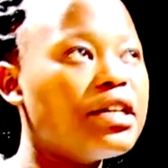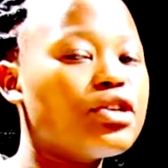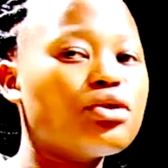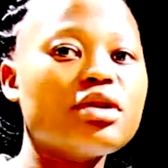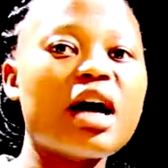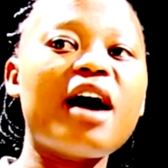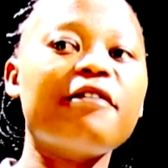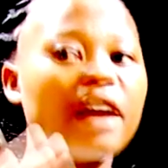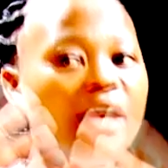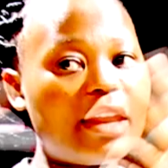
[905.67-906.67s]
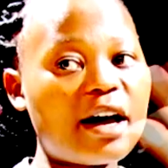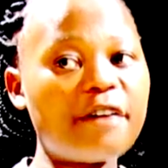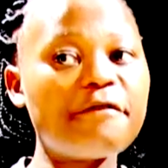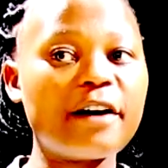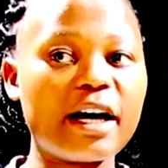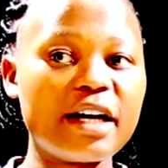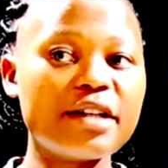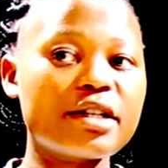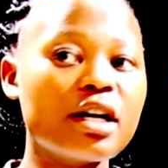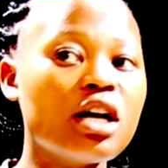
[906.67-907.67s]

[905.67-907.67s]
They should have enough light